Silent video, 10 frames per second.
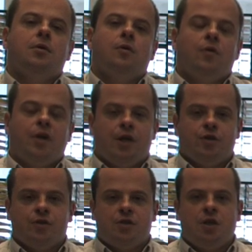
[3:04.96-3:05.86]

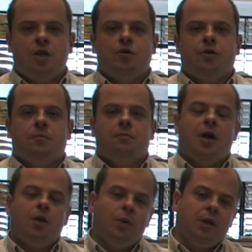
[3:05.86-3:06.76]
connections either
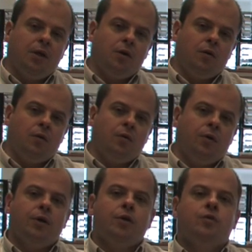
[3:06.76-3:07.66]
manually
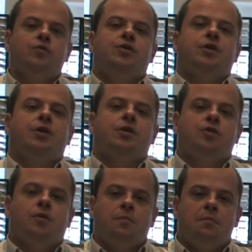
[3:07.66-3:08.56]
or using
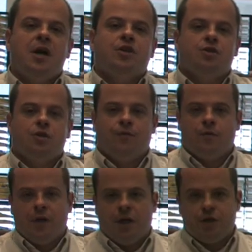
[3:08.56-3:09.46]
some batch of
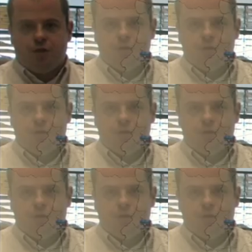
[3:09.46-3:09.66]
connections.